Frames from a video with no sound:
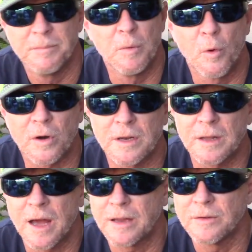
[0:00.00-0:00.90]
Been working
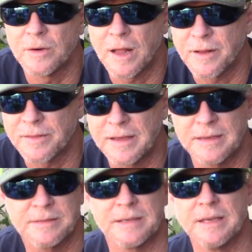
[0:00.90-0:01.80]
a lot, doing a lot of
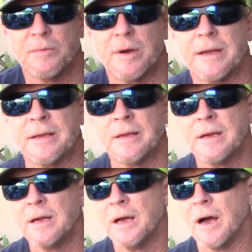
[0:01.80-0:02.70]
things. Anyway,
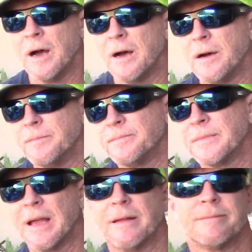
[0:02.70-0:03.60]

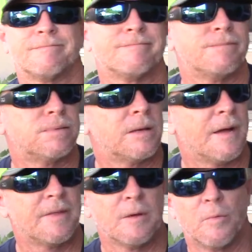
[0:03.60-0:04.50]
got
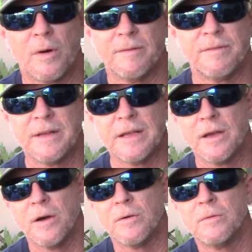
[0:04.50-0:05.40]
I think one
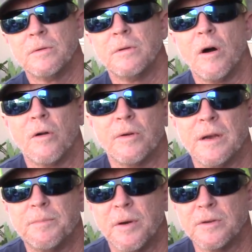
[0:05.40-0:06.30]
video
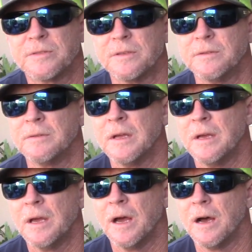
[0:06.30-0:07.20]
already posted
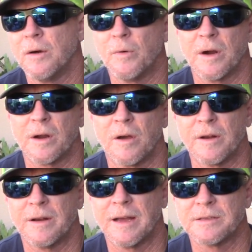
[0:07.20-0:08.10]
where I
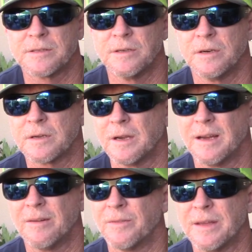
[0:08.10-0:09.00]
caught a nice snook.
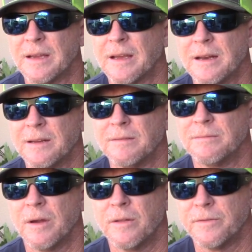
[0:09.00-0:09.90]
I don't think I got any
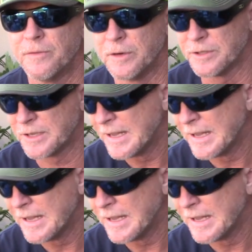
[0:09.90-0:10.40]
other footage.